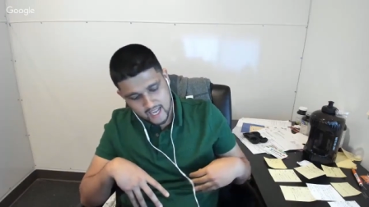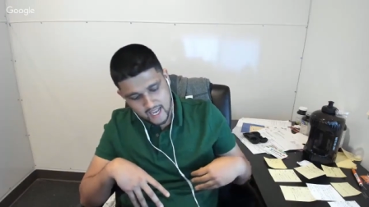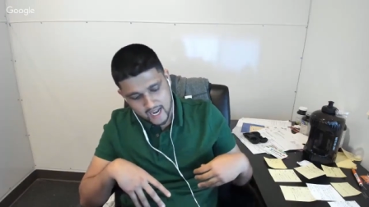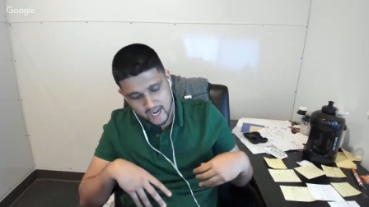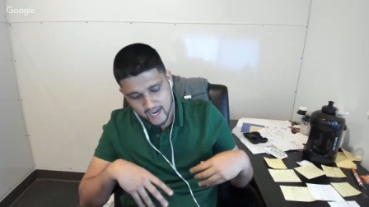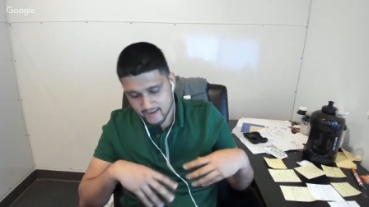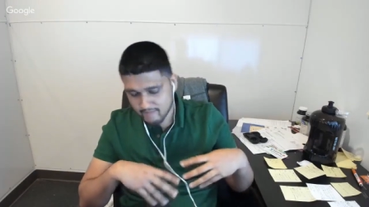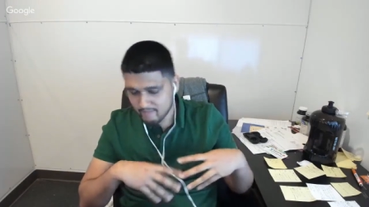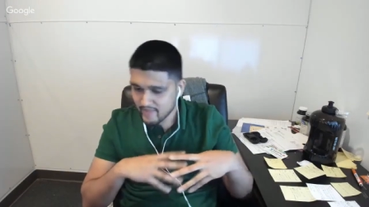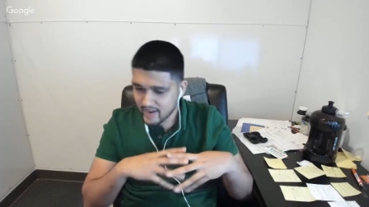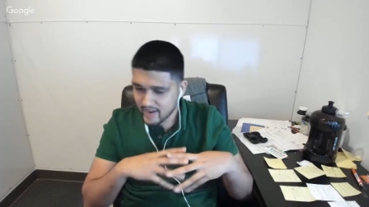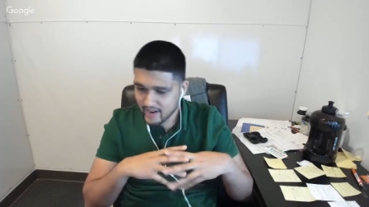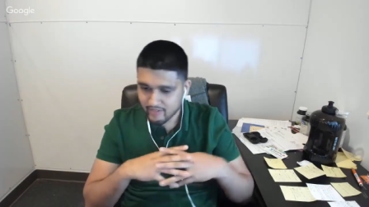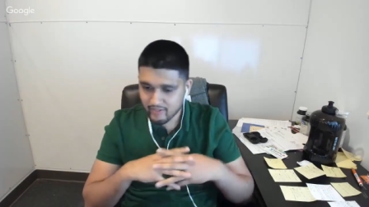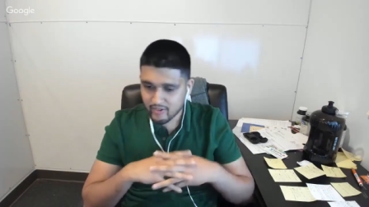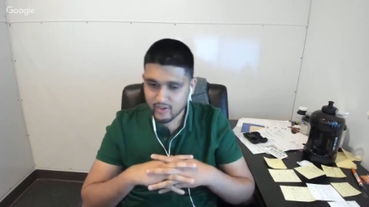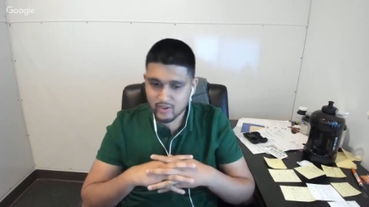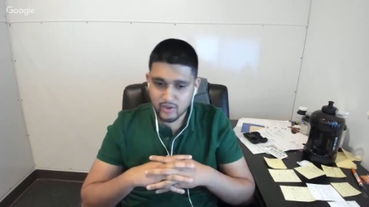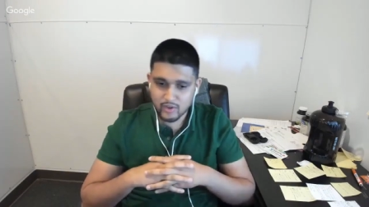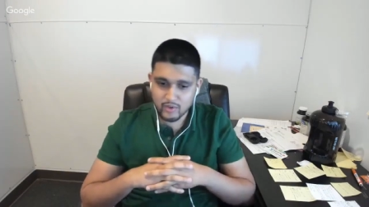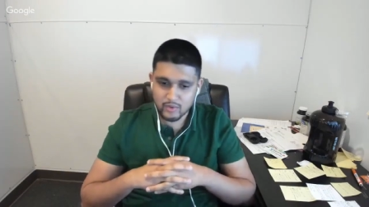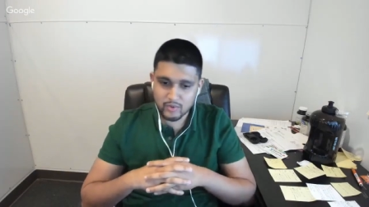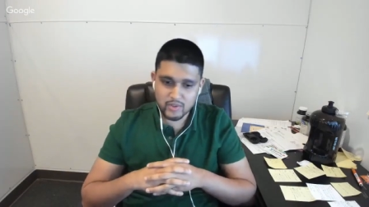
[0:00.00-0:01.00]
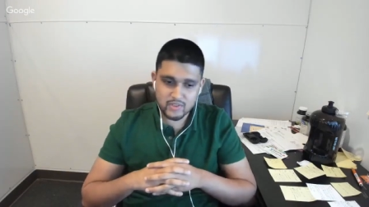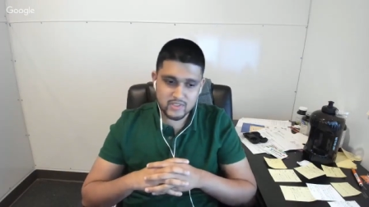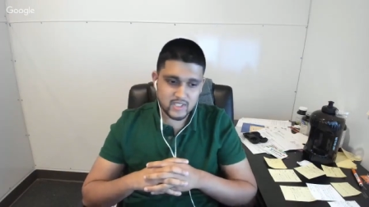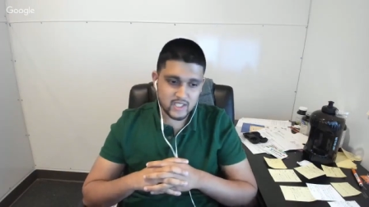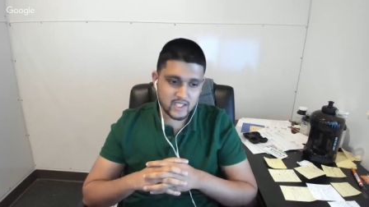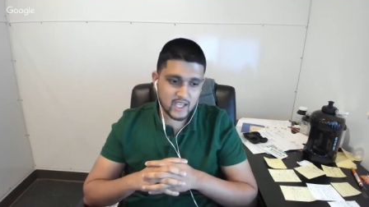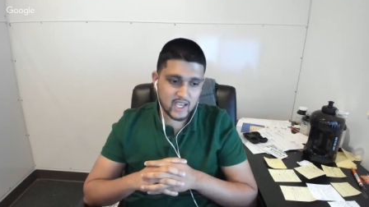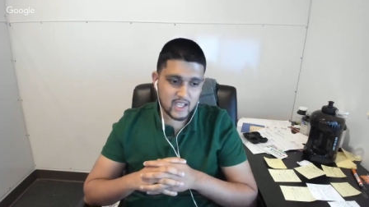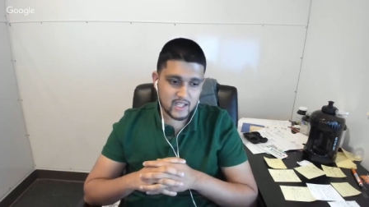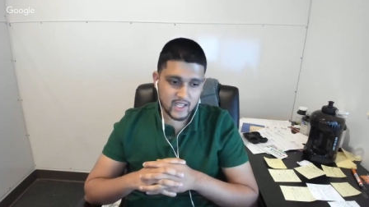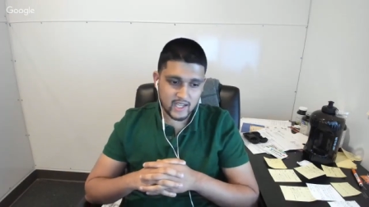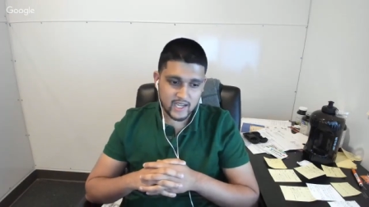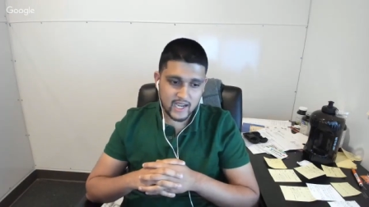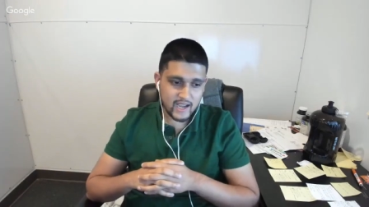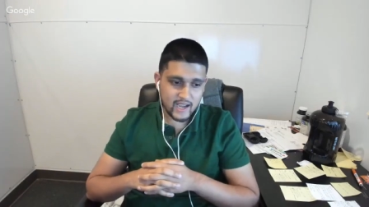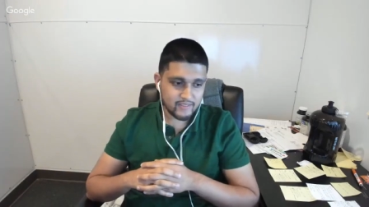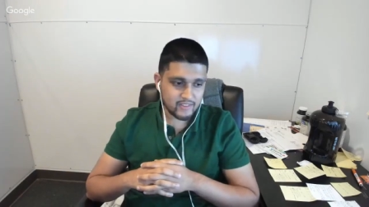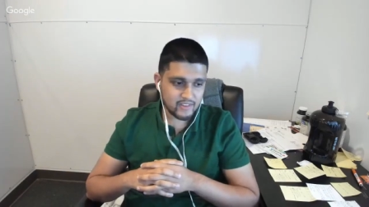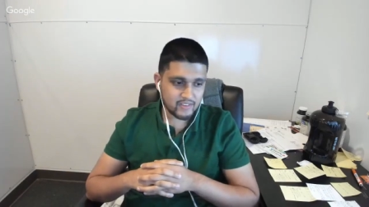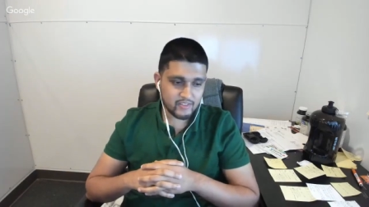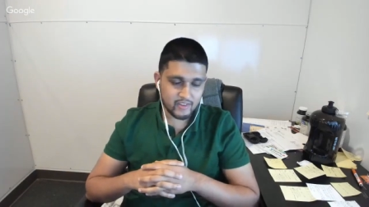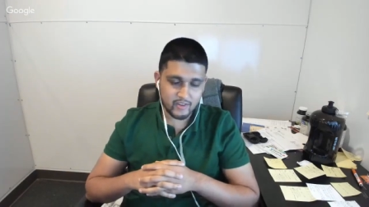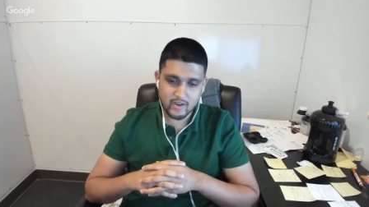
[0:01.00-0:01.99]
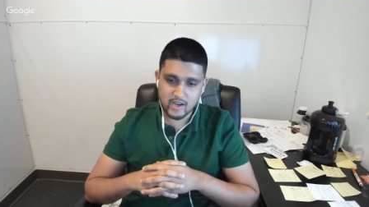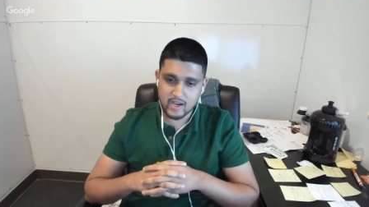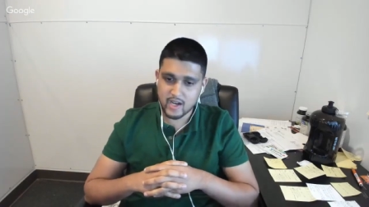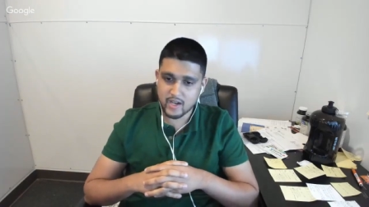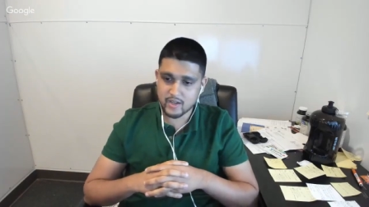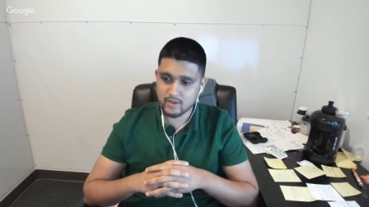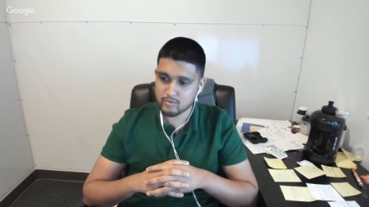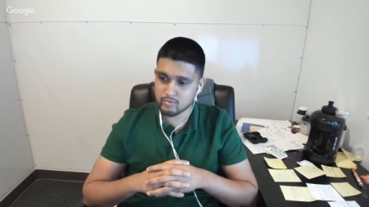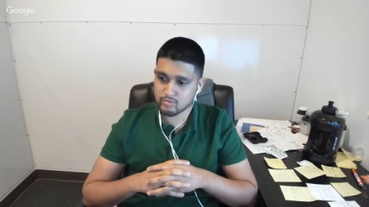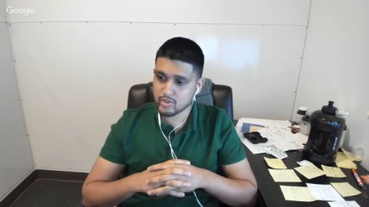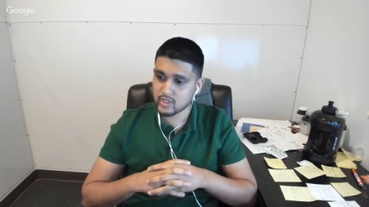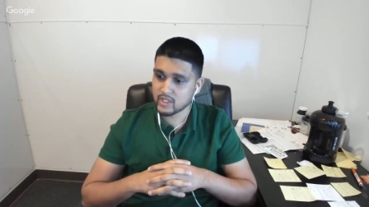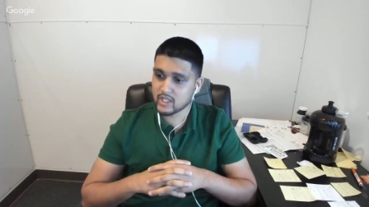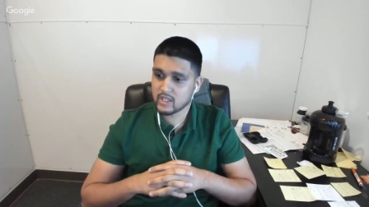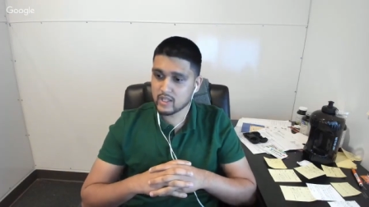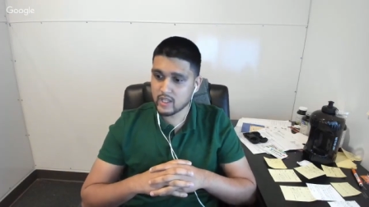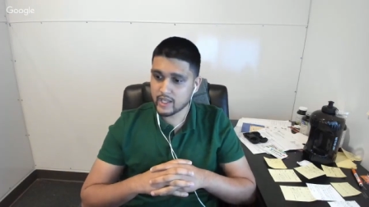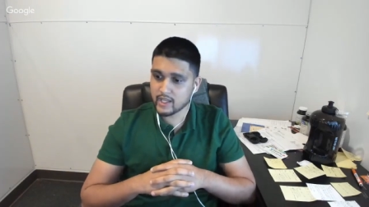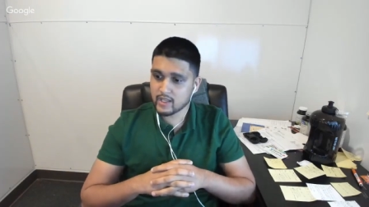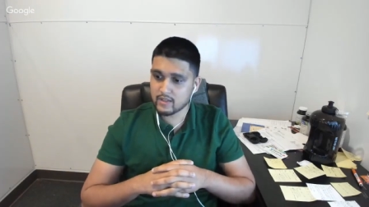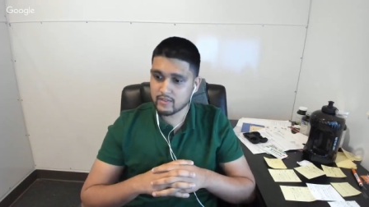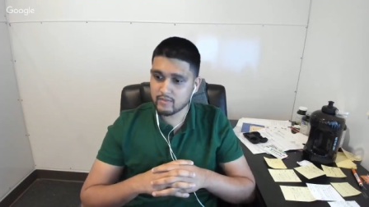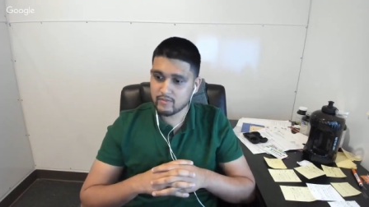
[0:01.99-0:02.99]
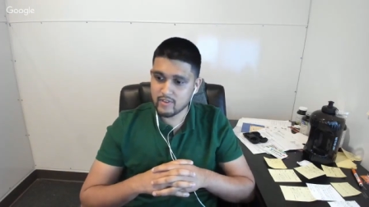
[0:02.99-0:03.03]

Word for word: I'm never going to do this again. Like I have to figure out how to really like